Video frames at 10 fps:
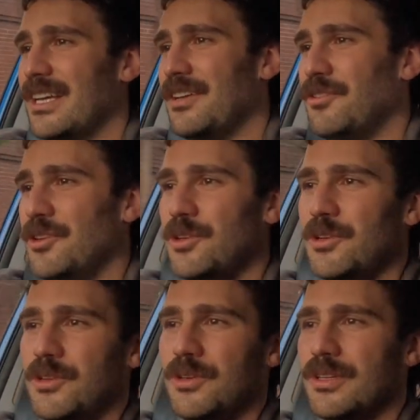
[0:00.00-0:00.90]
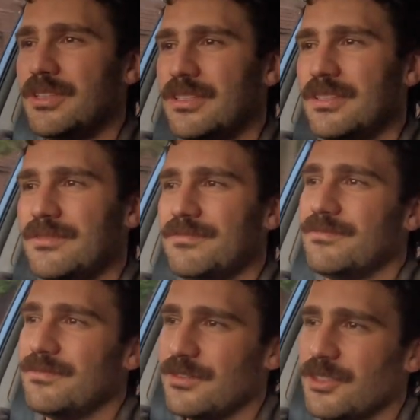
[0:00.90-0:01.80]
if you
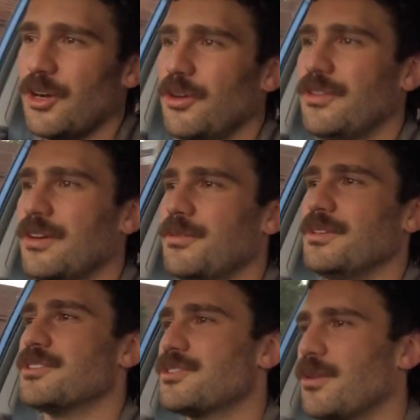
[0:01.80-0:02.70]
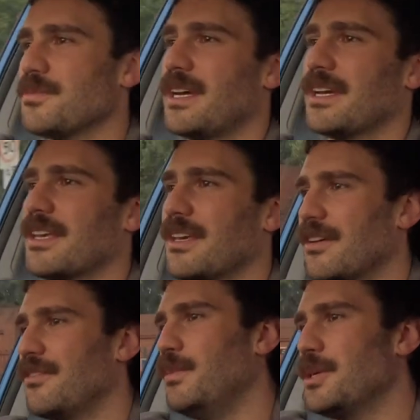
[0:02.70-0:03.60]
know that we stopped taking
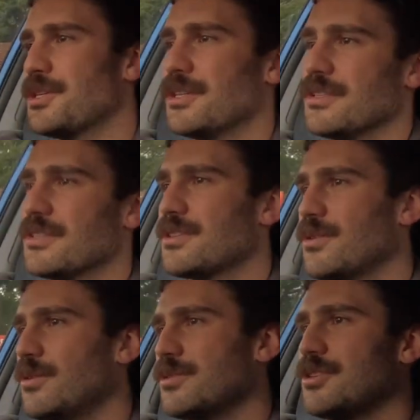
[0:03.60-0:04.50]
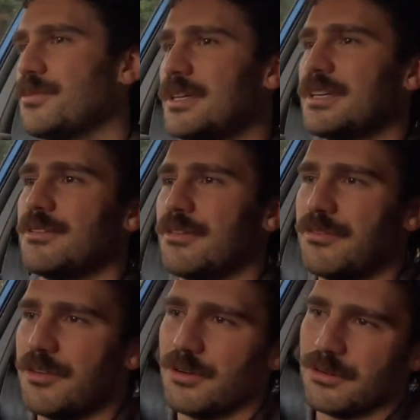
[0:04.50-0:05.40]
admissions or stopped taking
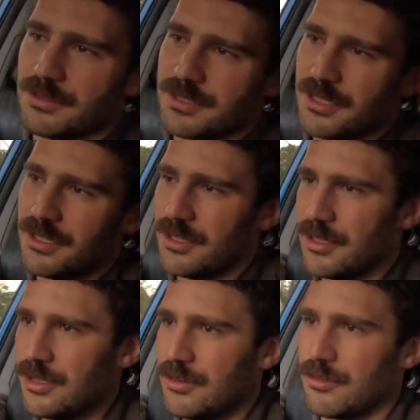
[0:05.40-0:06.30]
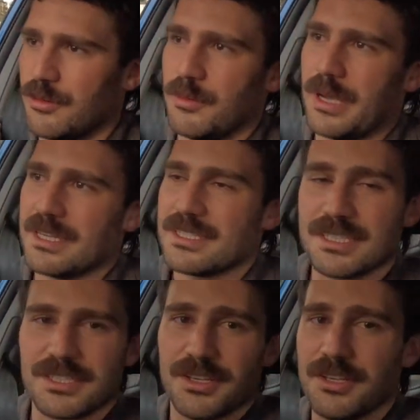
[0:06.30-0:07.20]
referrals from about
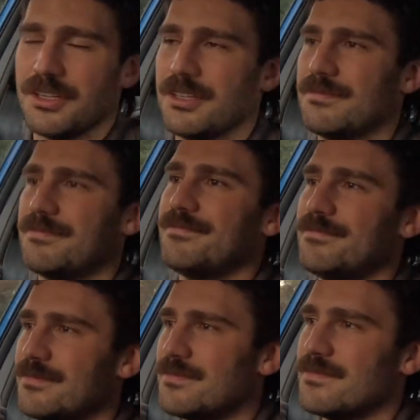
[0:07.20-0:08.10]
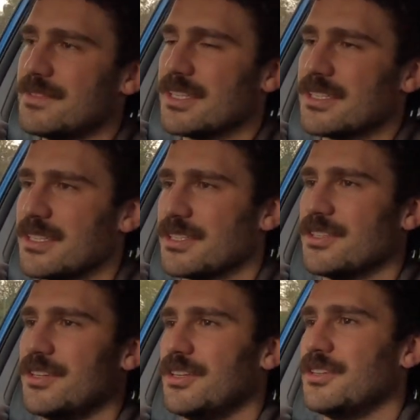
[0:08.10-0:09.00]
6:30
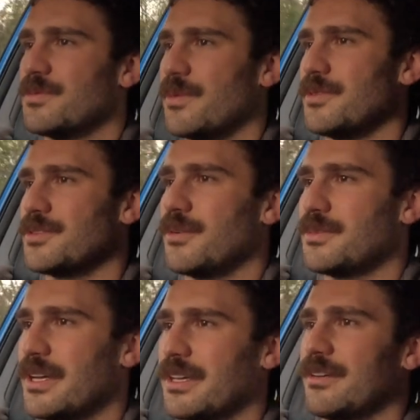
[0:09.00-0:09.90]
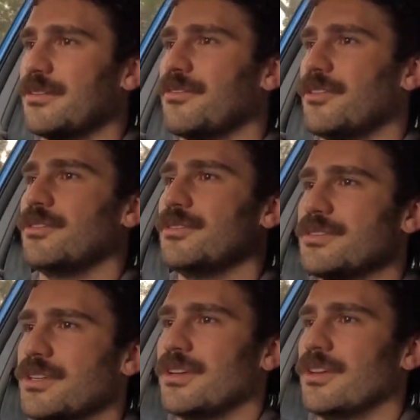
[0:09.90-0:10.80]
is when we stopped taking referrals.